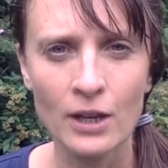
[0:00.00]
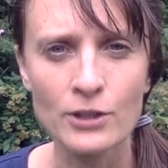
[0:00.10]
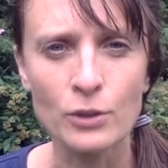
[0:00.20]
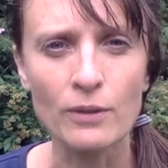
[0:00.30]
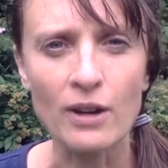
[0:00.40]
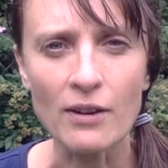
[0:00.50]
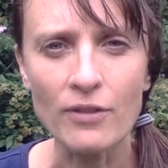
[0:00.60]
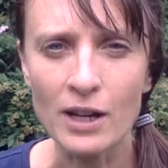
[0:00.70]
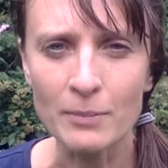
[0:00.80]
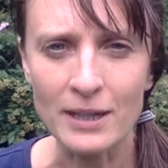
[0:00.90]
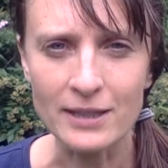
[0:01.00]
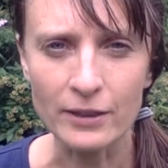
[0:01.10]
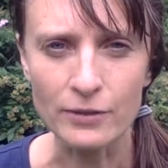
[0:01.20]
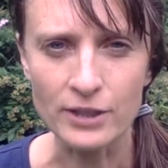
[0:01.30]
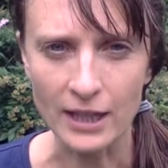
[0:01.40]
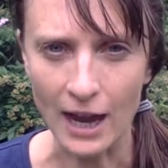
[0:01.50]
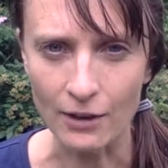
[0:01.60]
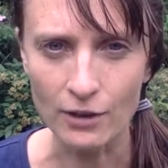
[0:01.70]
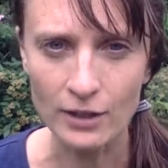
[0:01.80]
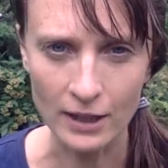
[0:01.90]
So if I find myself
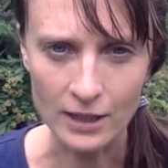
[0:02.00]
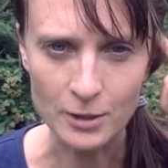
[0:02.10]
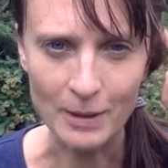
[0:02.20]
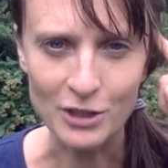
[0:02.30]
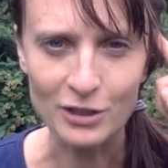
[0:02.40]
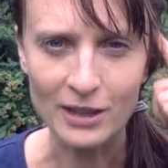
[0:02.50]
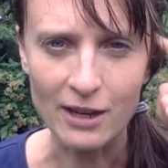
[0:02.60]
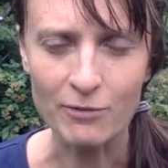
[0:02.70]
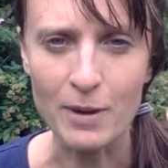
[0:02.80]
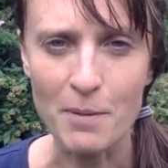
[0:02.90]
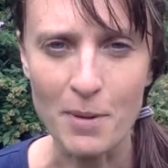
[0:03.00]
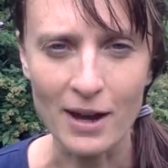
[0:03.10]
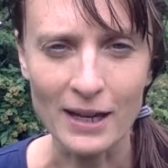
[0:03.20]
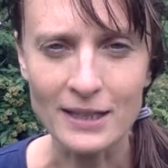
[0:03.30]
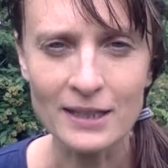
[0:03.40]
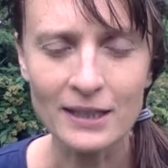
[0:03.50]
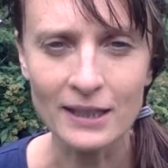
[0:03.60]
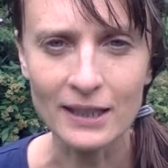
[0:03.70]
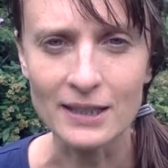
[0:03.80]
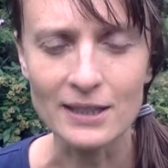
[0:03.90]
scattered, and especially if my mind
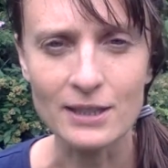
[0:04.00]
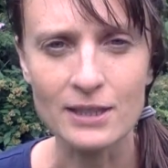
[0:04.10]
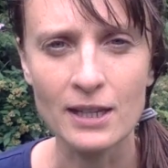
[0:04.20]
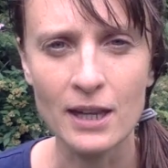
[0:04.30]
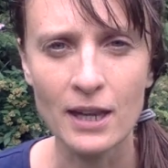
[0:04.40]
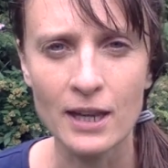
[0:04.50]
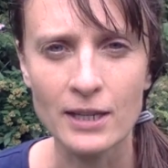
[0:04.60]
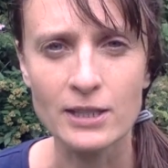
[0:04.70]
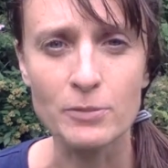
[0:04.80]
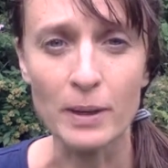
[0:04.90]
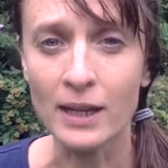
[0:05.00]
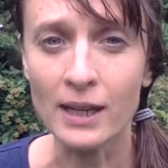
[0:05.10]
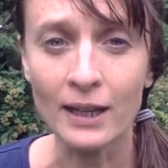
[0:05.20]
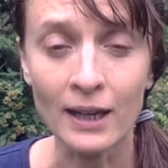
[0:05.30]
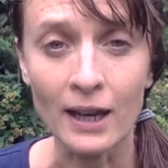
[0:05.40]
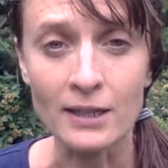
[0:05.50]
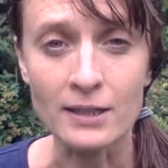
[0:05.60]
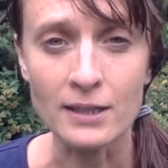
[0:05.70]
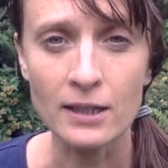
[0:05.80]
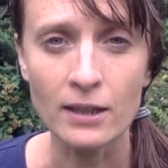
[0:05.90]
is spinning
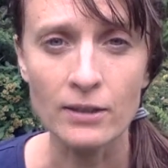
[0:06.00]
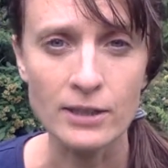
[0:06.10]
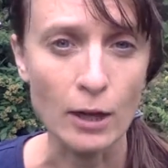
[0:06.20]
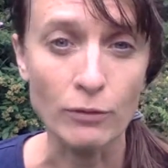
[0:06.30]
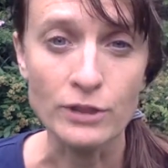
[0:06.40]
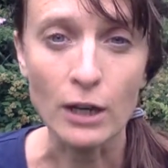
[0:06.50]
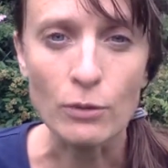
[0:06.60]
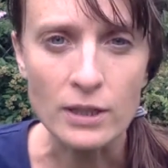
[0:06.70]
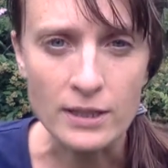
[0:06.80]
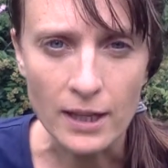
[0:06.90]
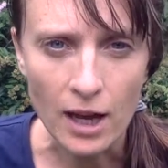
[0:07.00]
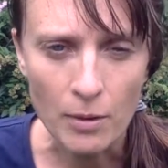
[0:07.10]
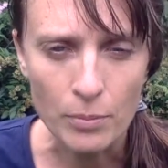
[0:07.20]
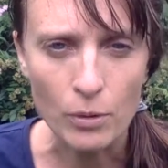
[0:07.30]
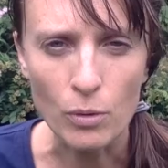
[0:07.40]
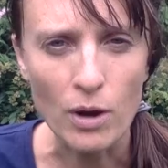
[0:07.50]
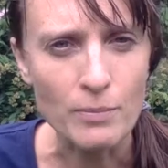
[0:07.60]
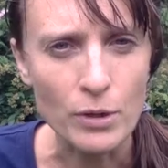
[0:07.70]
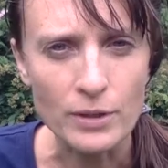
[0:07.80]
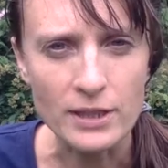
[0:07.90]
and self-doubt is up, or
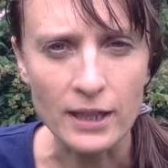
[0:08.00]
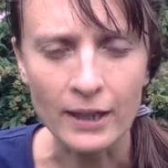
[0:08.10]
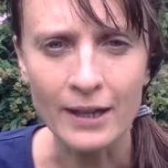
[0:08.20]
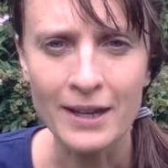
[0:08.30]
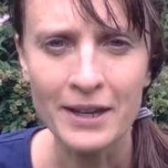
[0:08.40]
I'm noticing